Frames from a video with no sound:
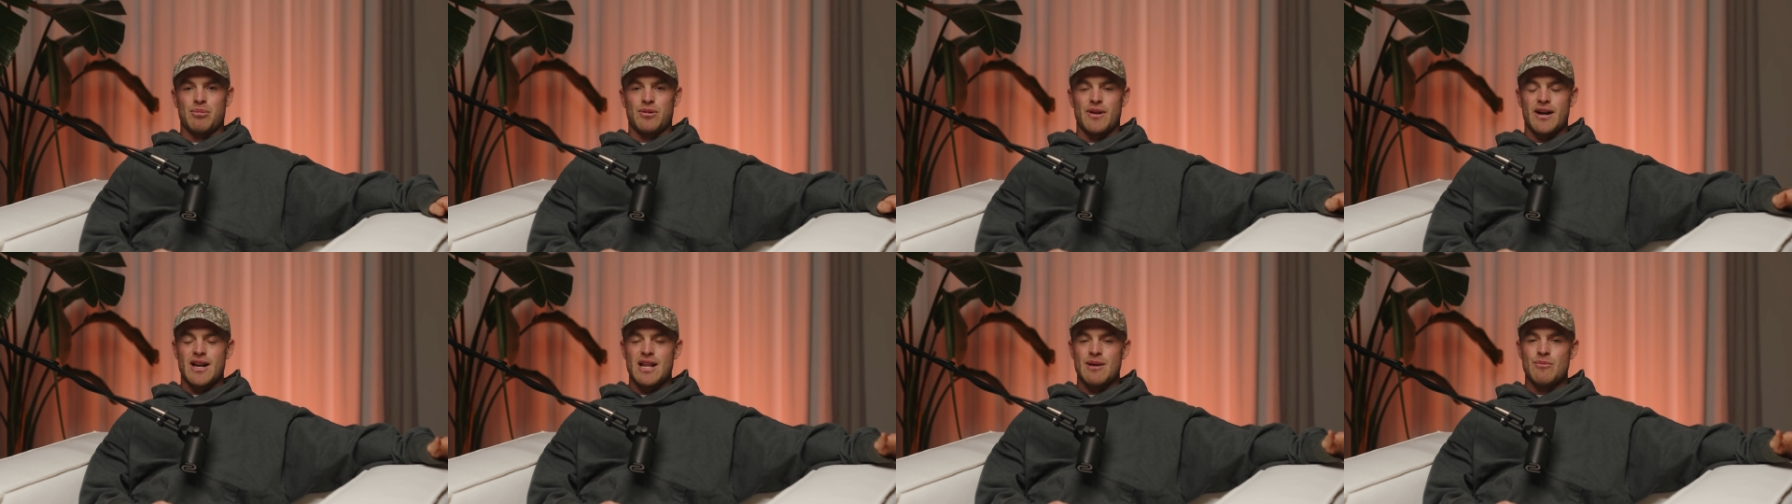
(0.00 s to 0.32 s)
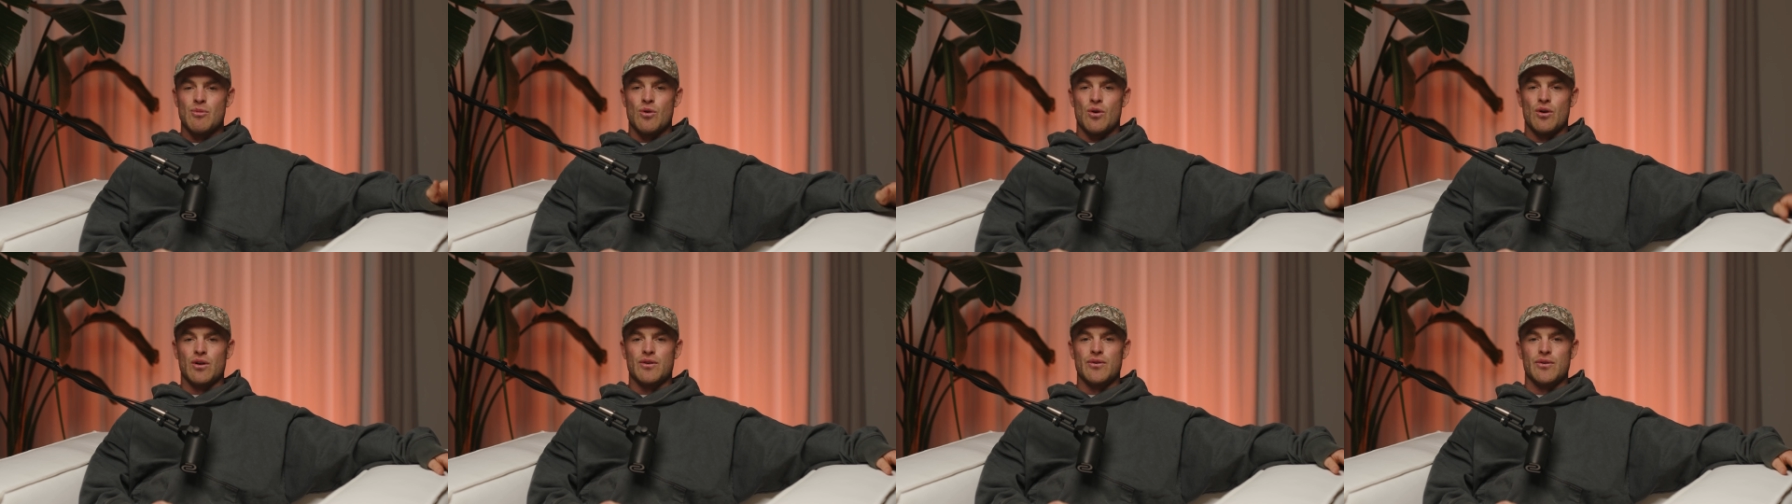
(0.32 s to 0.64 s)
Plenty
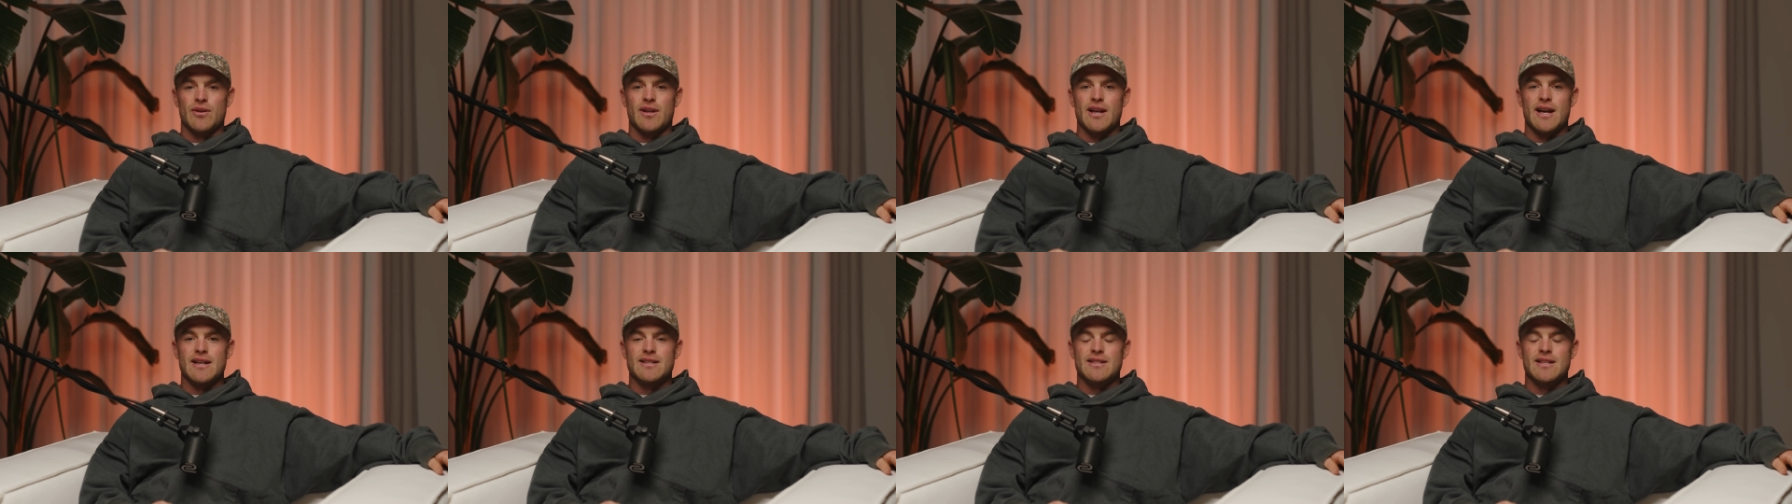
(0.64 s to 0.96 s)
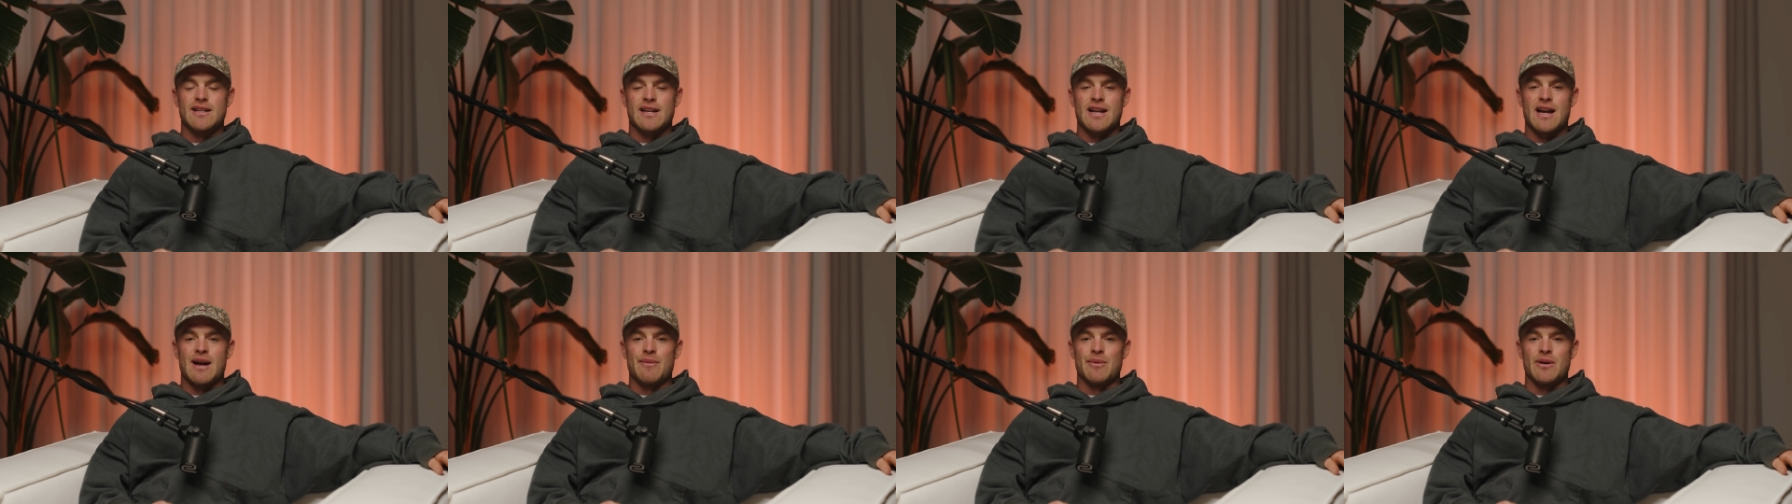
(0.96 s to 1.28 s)
more good guests
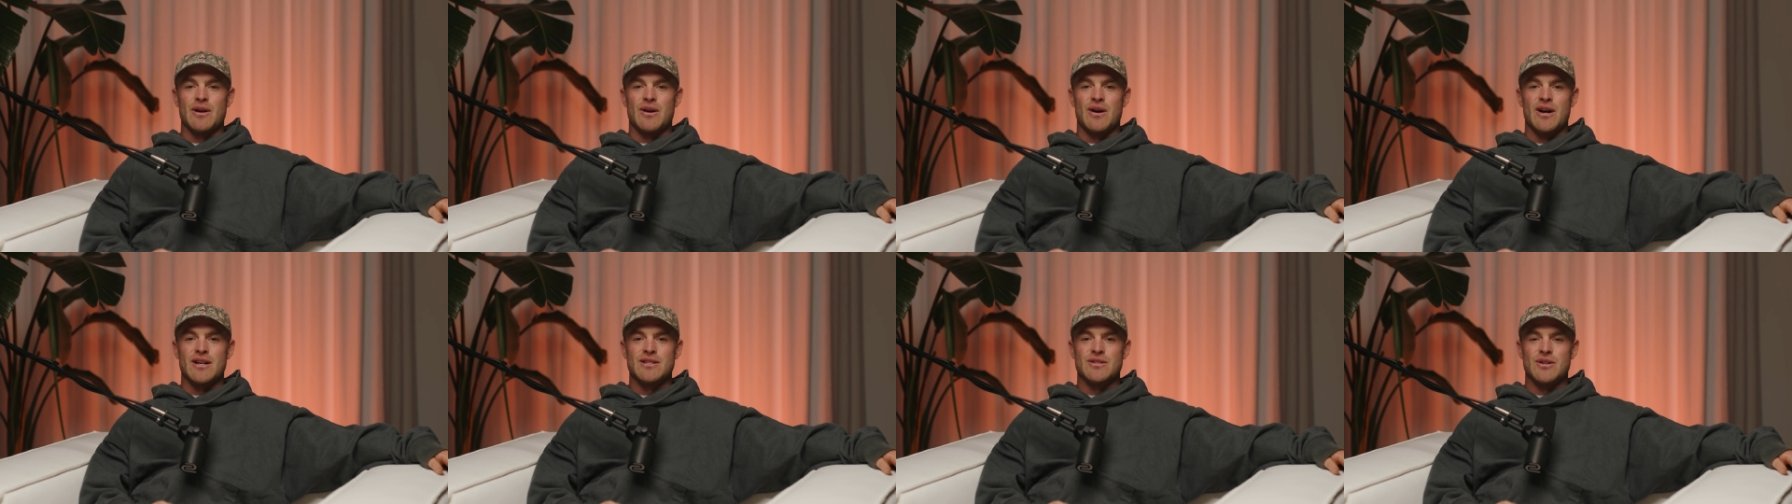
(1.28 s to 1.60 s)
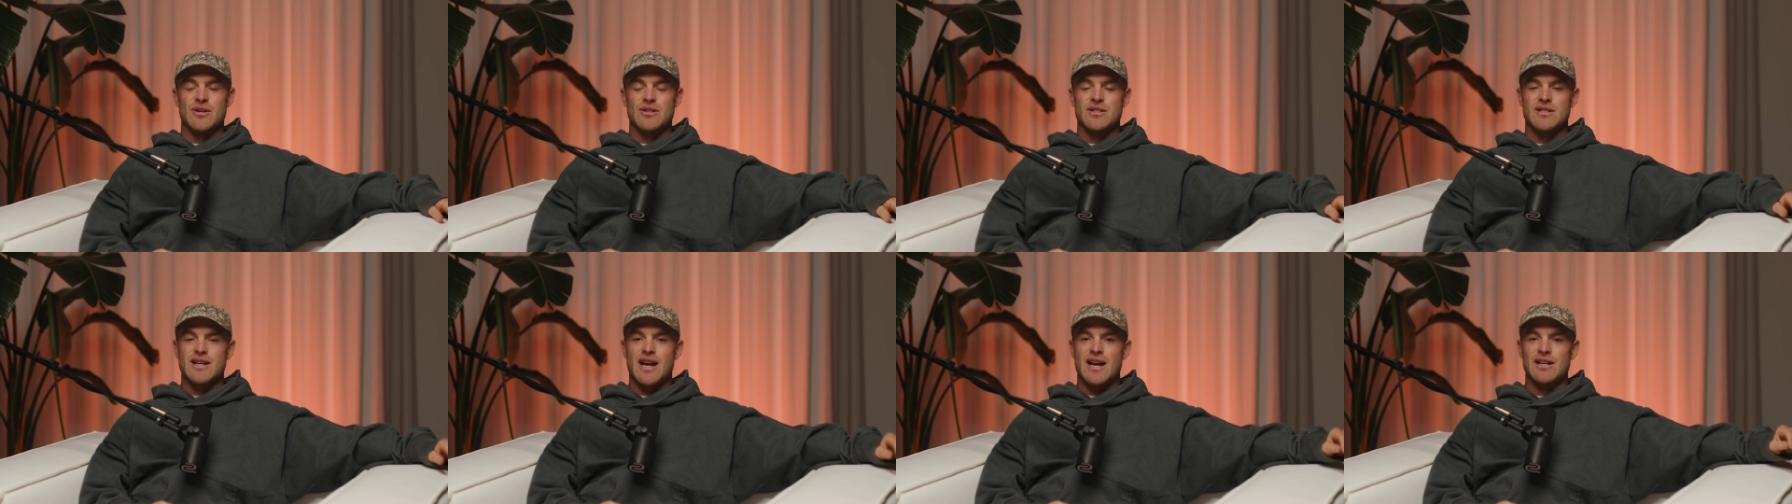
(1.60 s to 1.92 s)
to come, guys,
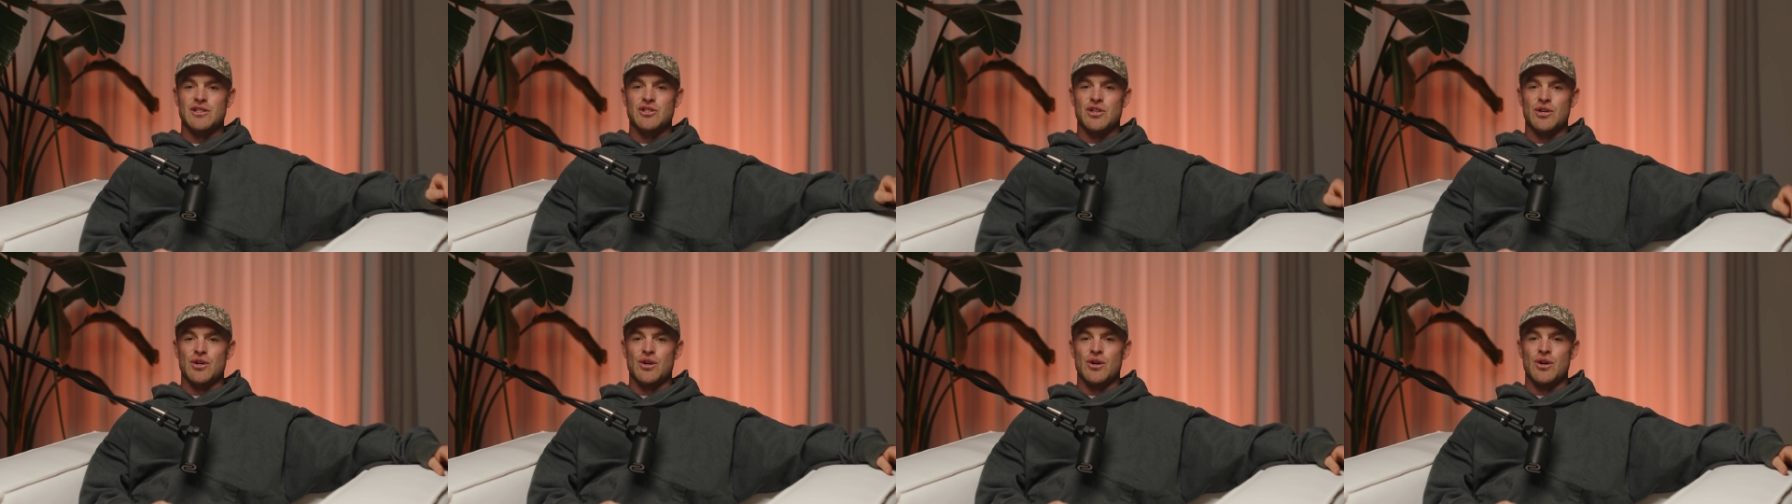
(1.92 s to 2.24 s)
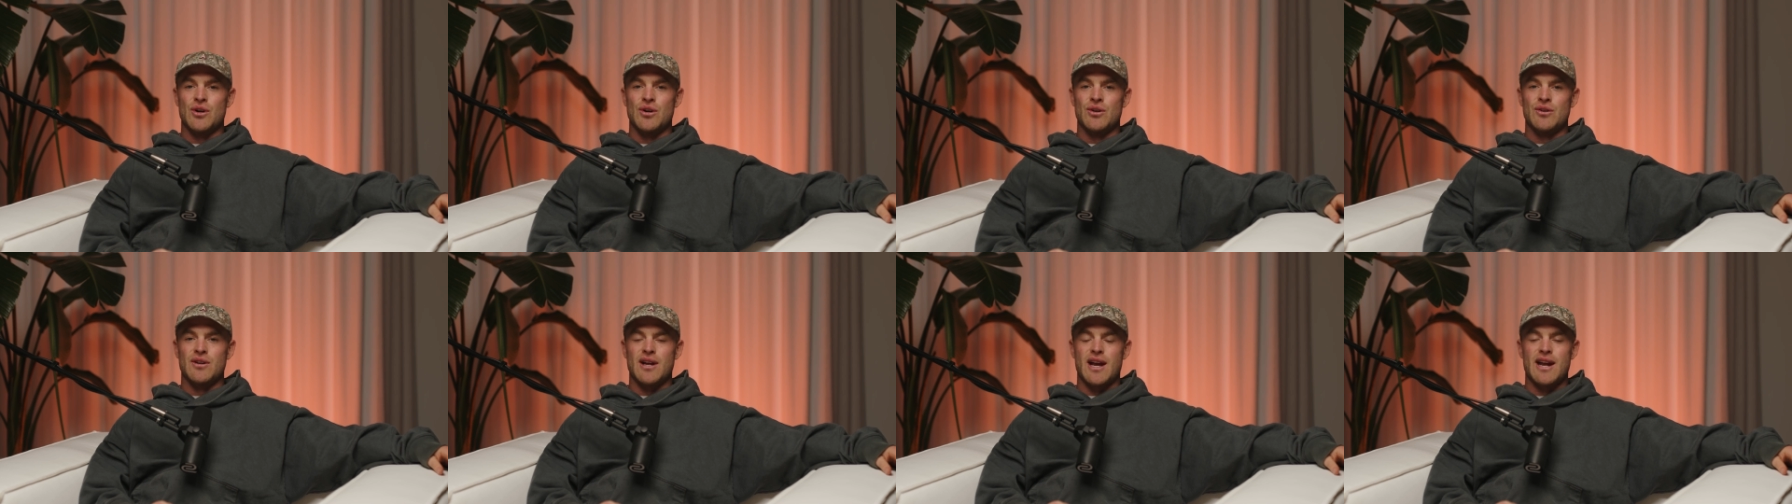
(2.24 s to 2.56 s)
so stay
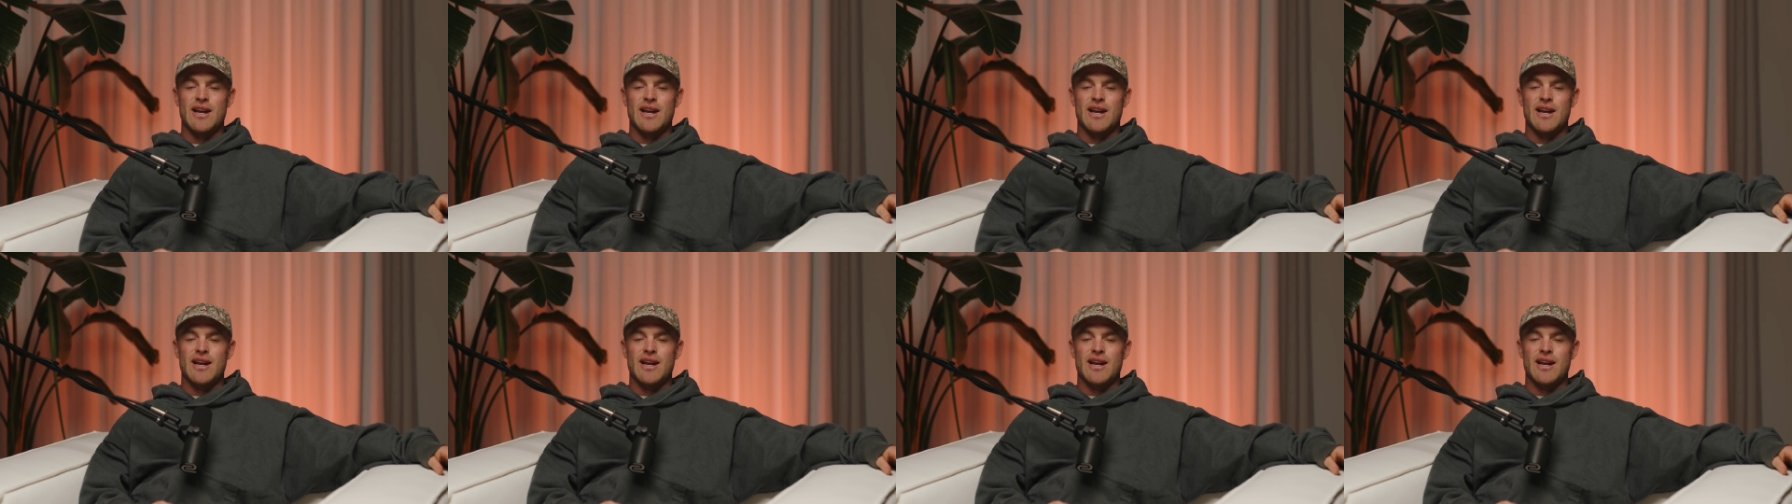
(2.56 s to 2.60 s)
tuned.